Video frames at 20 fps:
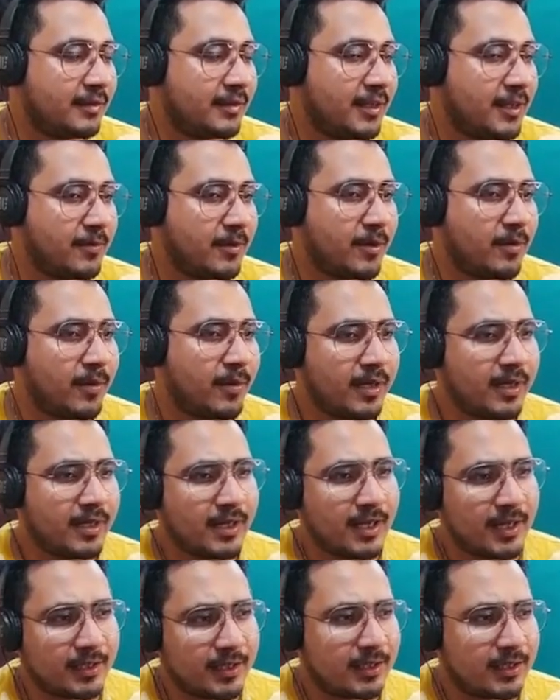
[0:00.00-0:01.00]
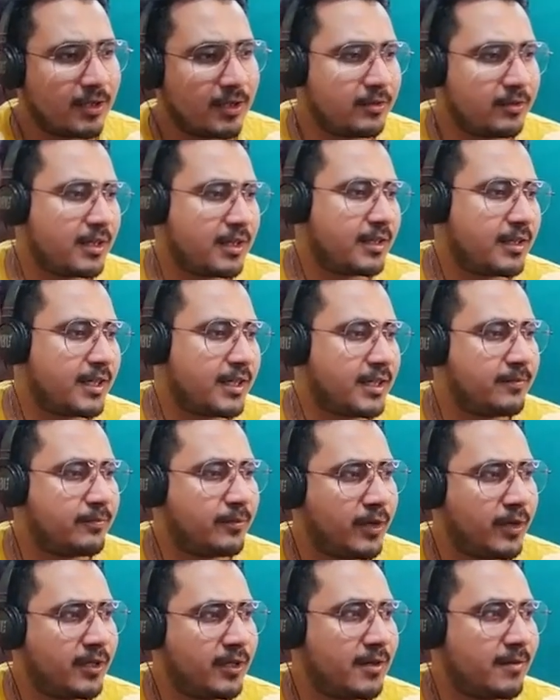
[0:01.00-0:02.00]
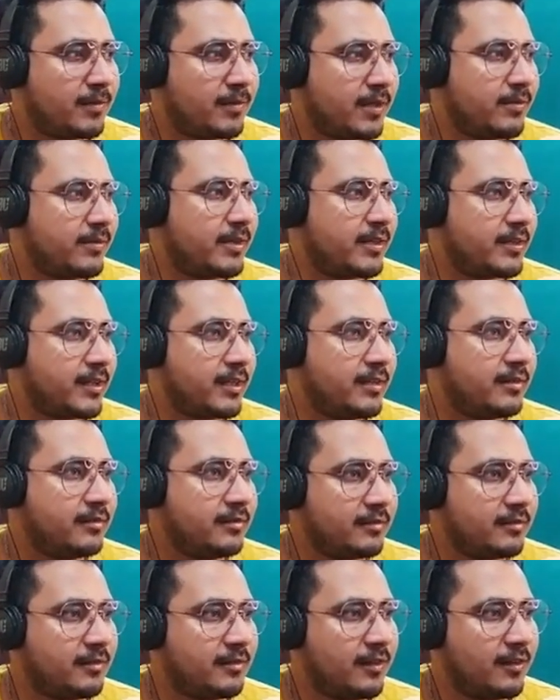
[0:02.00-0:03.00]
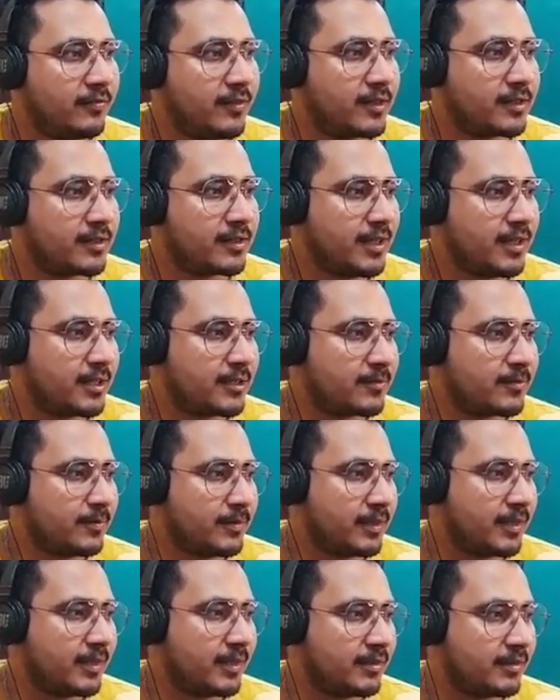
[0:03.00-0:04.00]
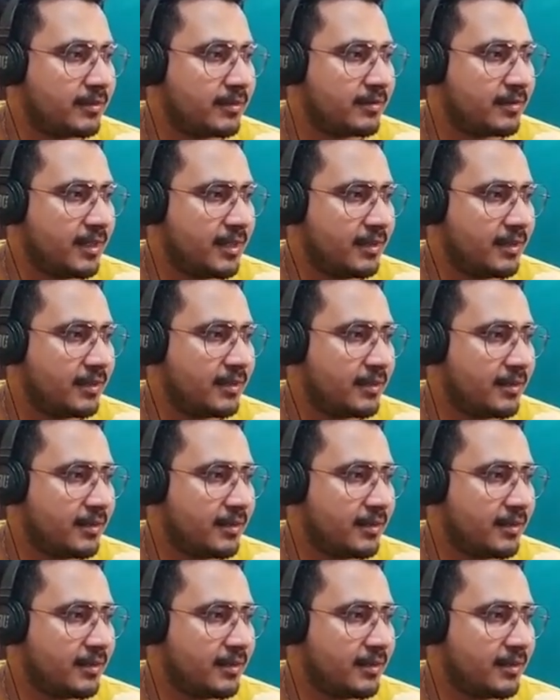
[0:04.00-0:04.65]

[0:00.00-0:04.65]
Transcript: If you have any other doubt at any point of time, you can obviously ask me, right?